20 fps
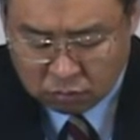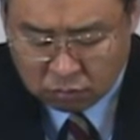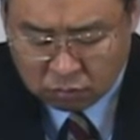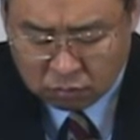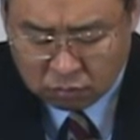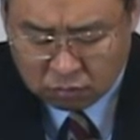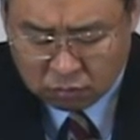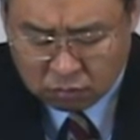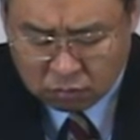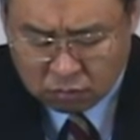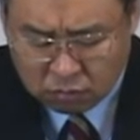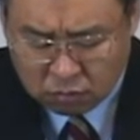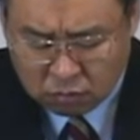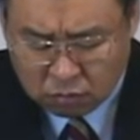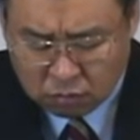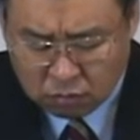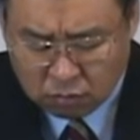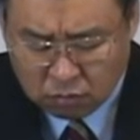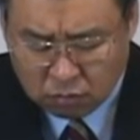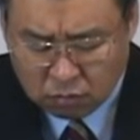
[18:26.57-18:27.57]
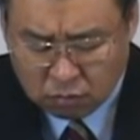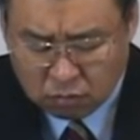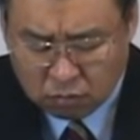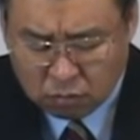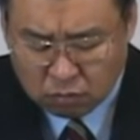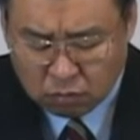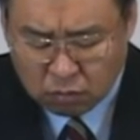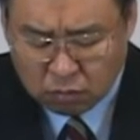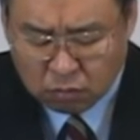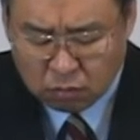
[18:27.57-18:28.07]
Verses
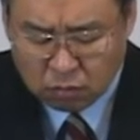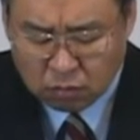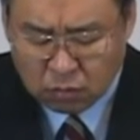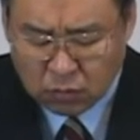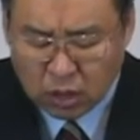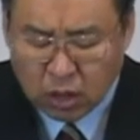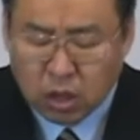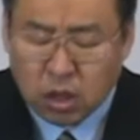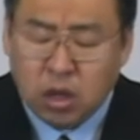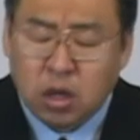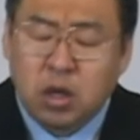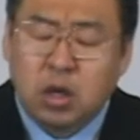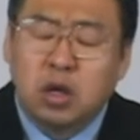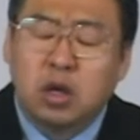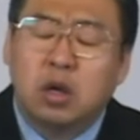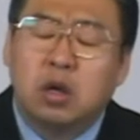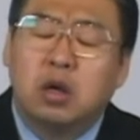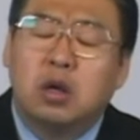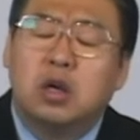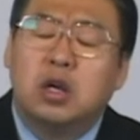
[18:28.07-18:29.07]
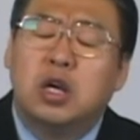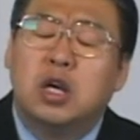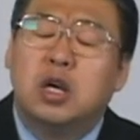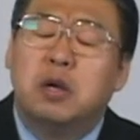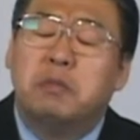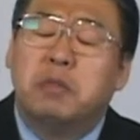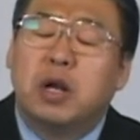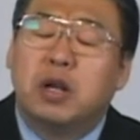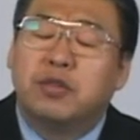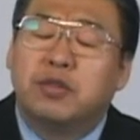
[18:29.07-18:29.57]
23 through
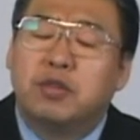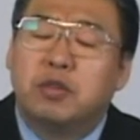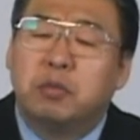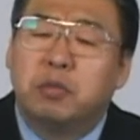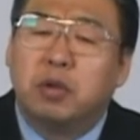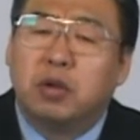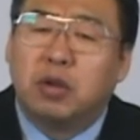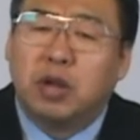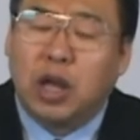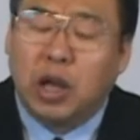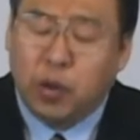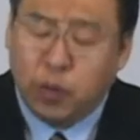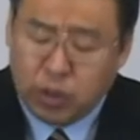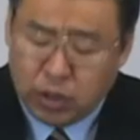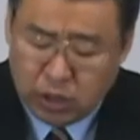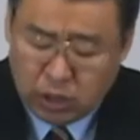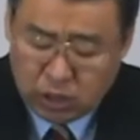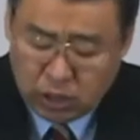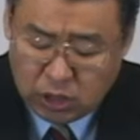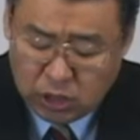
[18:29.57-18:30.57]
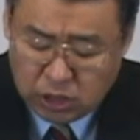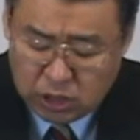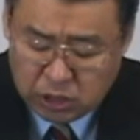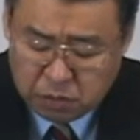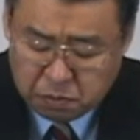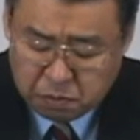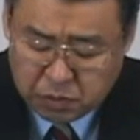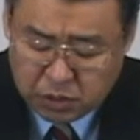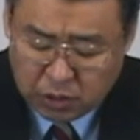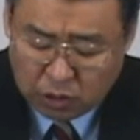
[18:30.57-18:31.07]
25.
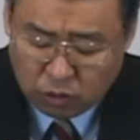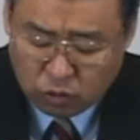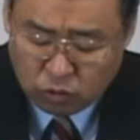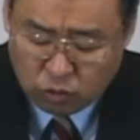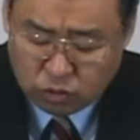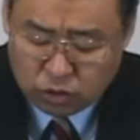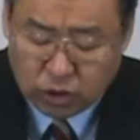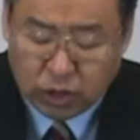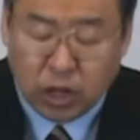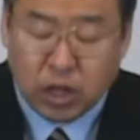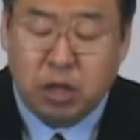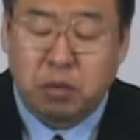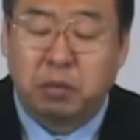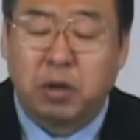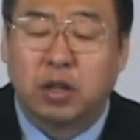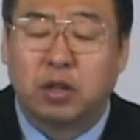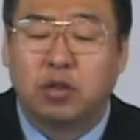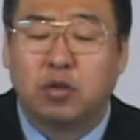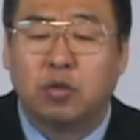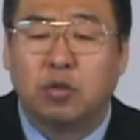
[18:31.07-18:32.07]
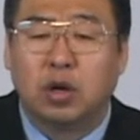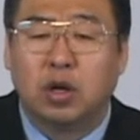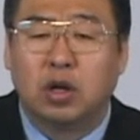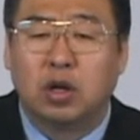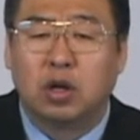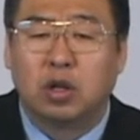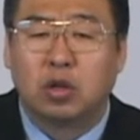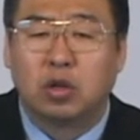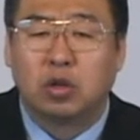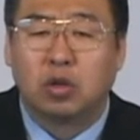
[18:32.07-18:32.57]
But if there is
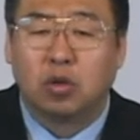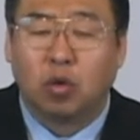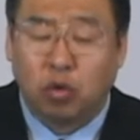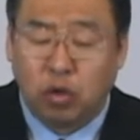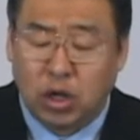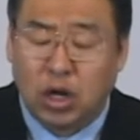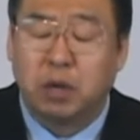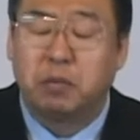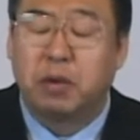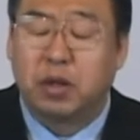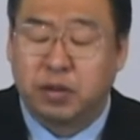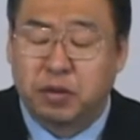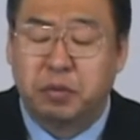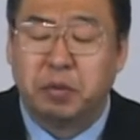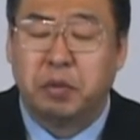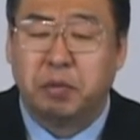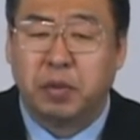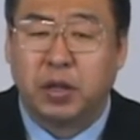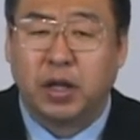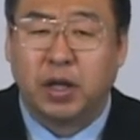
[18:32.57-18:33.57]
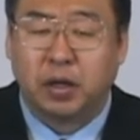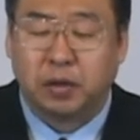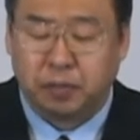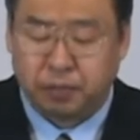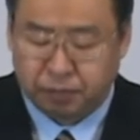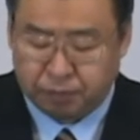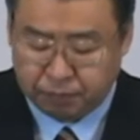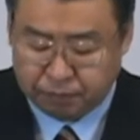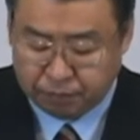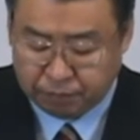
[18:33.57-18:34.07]
serious
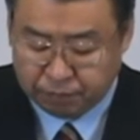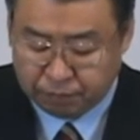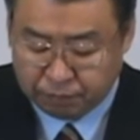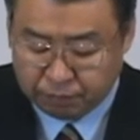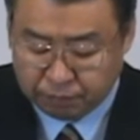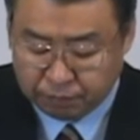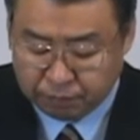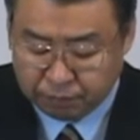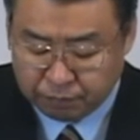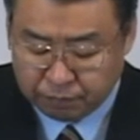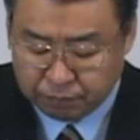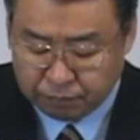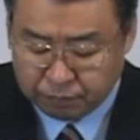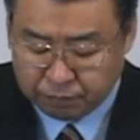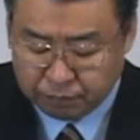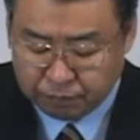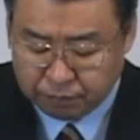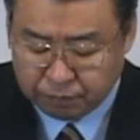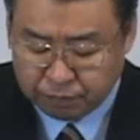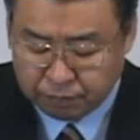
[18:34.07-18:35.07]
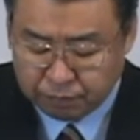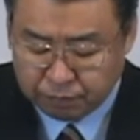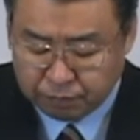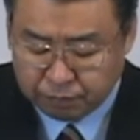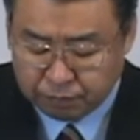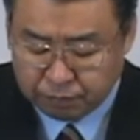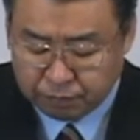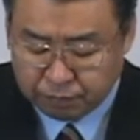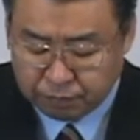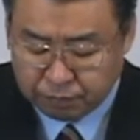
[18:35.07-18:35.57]
injury, you are to
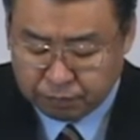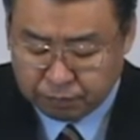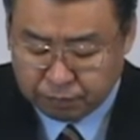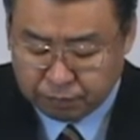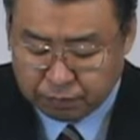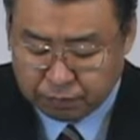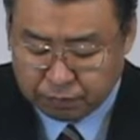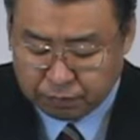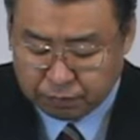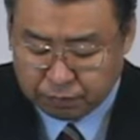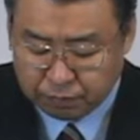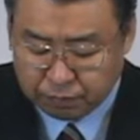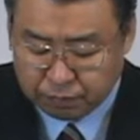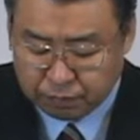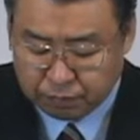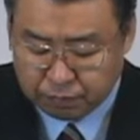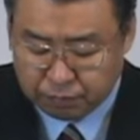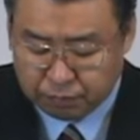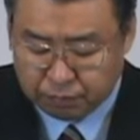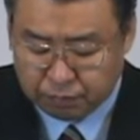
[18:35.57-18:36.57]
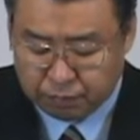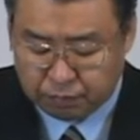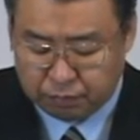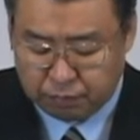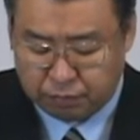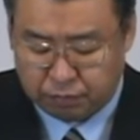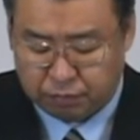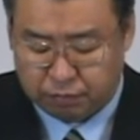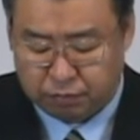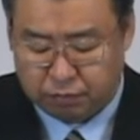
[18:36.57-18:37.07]
take life for
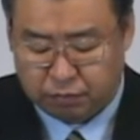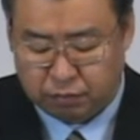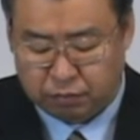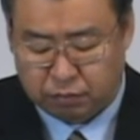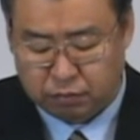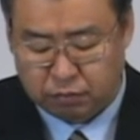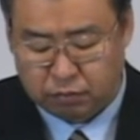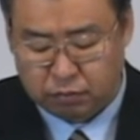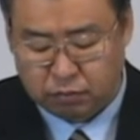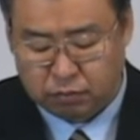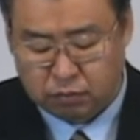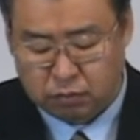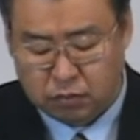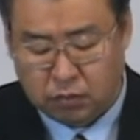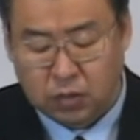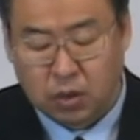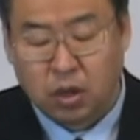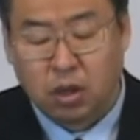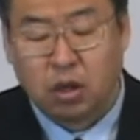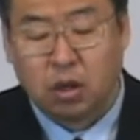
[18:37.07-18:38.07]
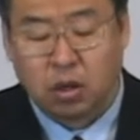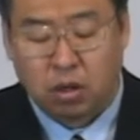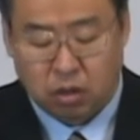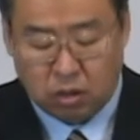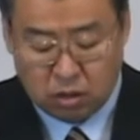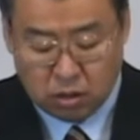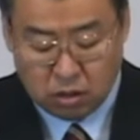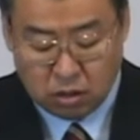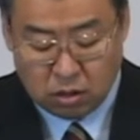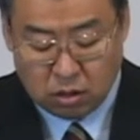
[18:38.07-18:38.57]
life, eye for
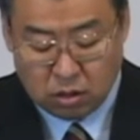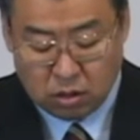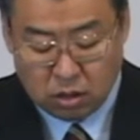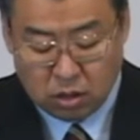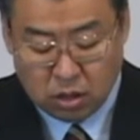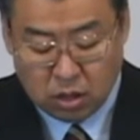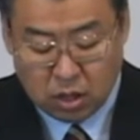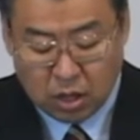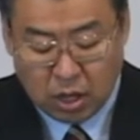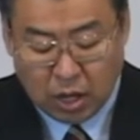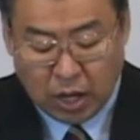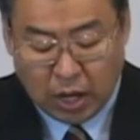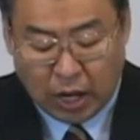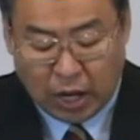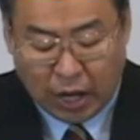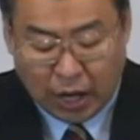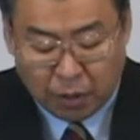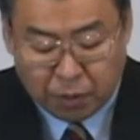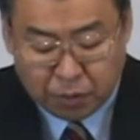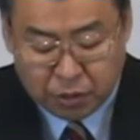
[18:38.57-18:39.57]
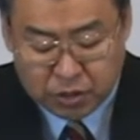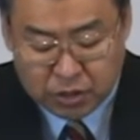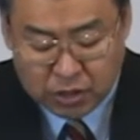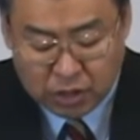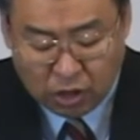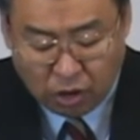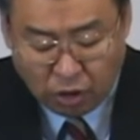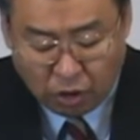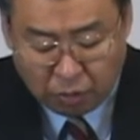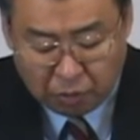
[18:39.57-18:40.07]
eye, tooth
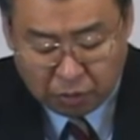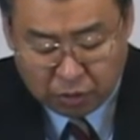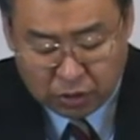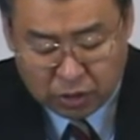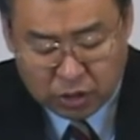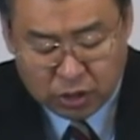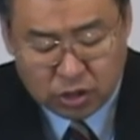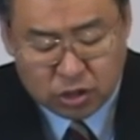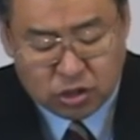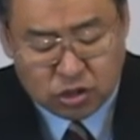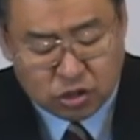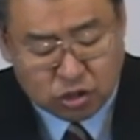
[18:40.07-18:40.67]
for tooth,